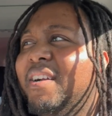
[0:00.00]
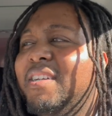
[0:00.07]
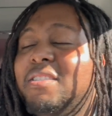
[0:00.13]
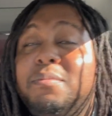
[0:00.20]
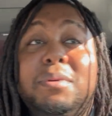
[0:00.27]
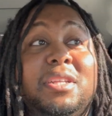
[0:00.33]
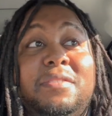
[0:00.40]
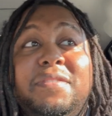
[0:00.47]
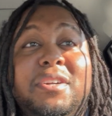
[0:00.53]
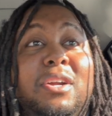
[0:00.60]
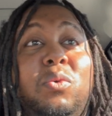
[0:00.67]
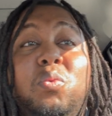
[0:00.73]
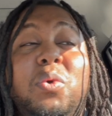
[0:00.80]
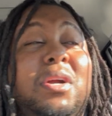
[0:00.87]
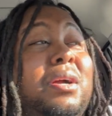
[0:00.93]
I should probably figure
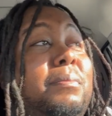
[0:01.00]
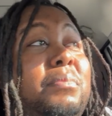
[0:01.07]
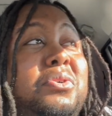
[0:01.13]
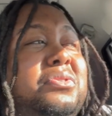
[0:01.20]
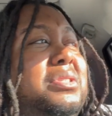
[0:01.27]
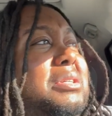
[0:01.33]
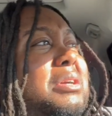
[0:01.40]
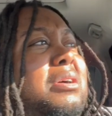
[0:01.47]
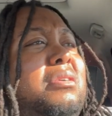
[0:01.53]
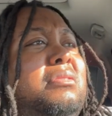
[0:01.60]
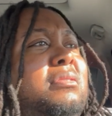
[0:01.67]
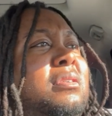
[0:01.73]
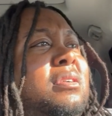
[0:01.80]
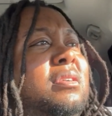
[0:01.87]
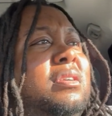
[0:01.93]
out where I'm supposed to go.
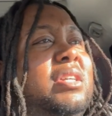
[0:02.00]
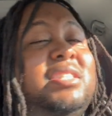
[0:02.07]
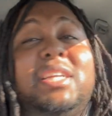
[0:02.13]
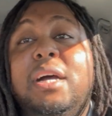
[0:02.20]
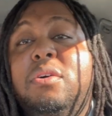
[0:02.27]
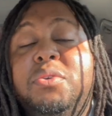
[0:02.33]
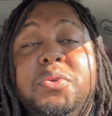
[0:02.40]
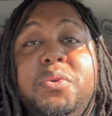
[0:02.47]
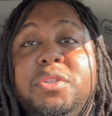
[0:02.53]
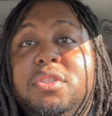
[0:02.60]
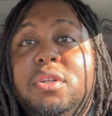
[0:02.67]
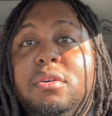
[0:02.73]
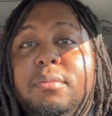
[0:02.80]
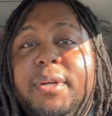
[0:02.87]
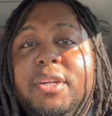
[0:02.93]
It's an outdoor
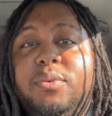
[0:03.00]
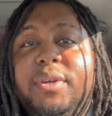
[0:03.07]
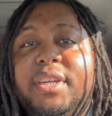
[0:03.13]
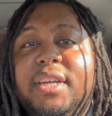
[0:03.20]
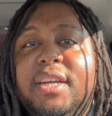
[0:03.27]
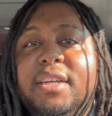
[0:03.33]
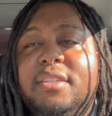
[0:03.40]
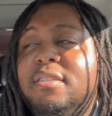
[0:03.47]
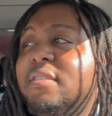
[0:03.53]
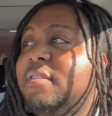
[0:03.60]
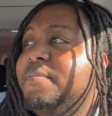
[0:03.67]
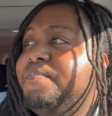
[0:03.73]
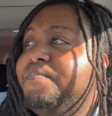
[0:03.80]
show, by the way, guys.